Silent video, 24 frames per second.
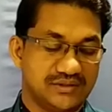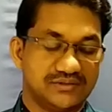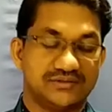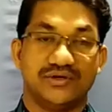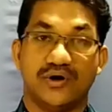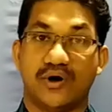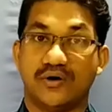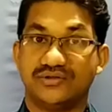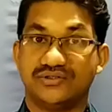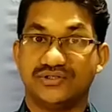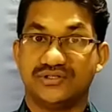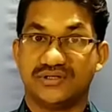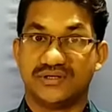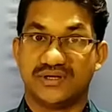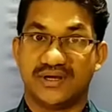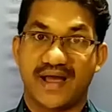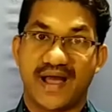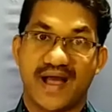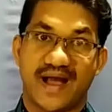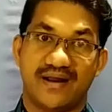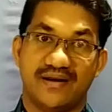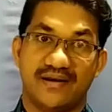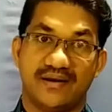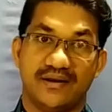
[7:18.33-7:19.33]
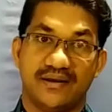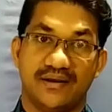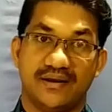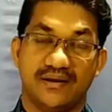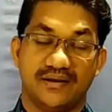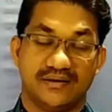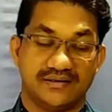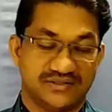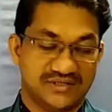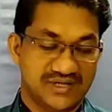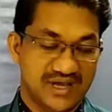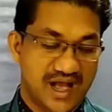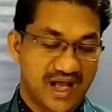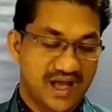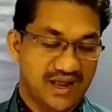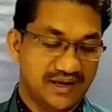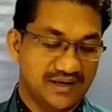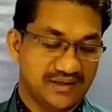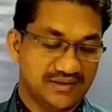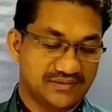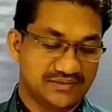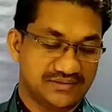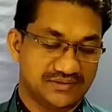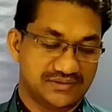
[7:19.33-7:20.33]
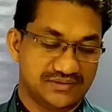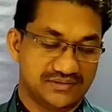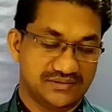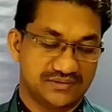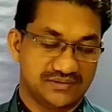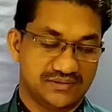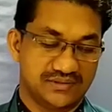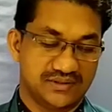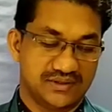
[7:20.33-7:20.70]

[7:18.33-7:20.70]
daughter had talent.